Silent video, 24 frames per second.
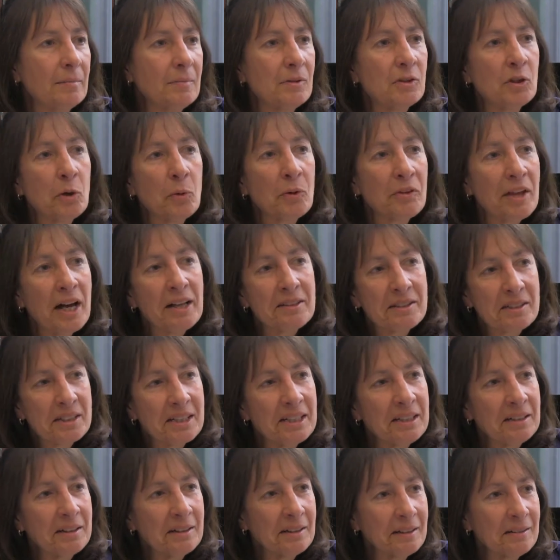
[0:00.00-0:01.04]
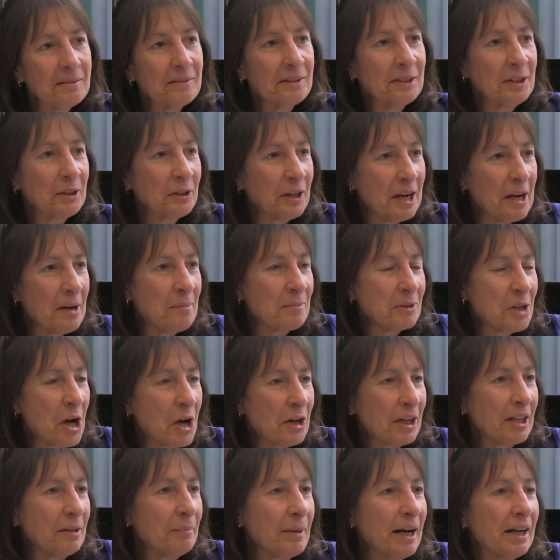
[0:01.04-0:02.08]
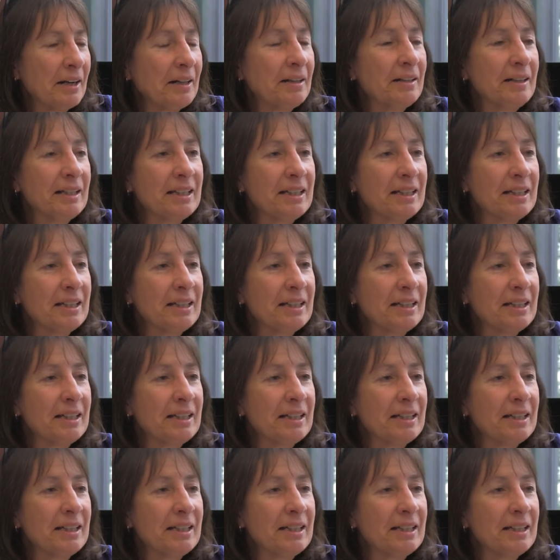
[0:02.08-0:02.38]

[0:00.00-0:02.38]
So without seeing it, here I am talking about it,